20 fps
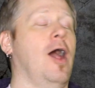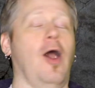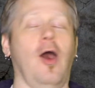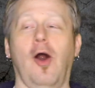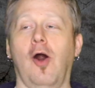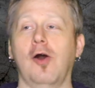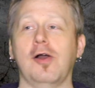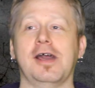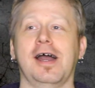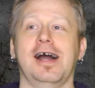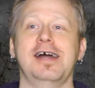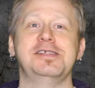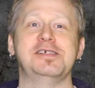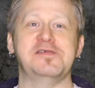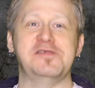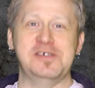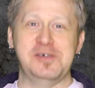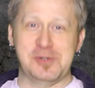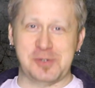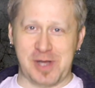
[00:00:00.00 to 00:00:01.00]
all kinds
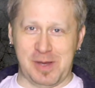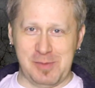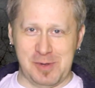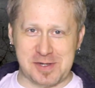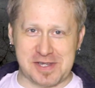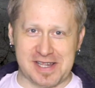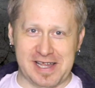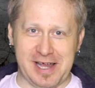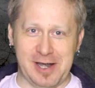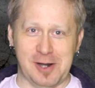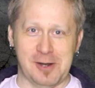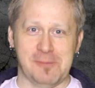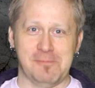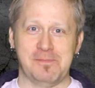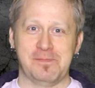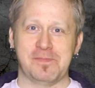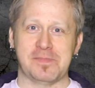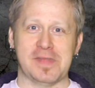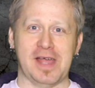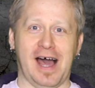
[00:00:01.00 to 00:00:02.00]
of new troubles later.
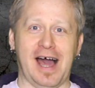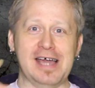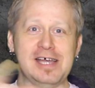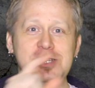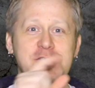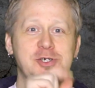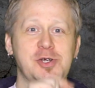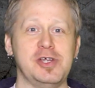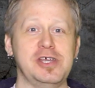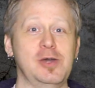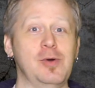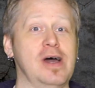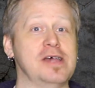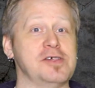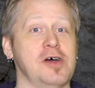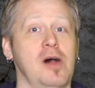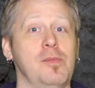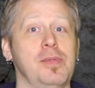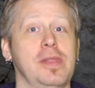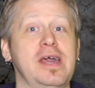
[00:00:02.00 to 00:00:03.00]
I assure you,
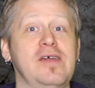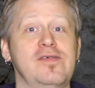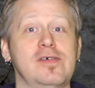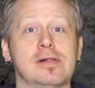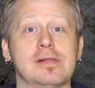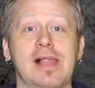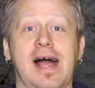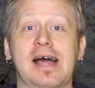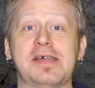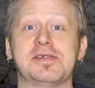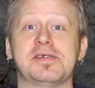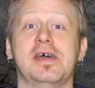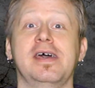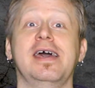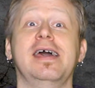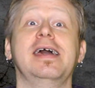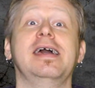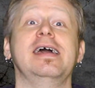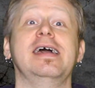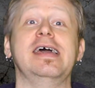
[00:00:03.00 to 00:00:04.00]
as all playfield glass
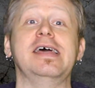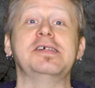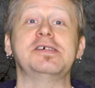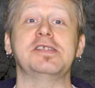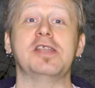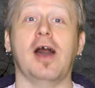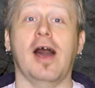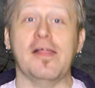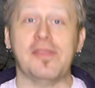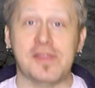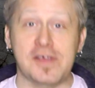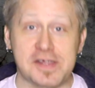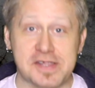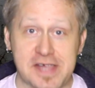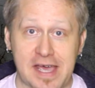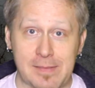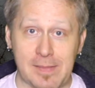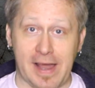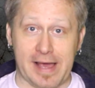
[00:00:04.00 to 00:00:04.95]
is not the same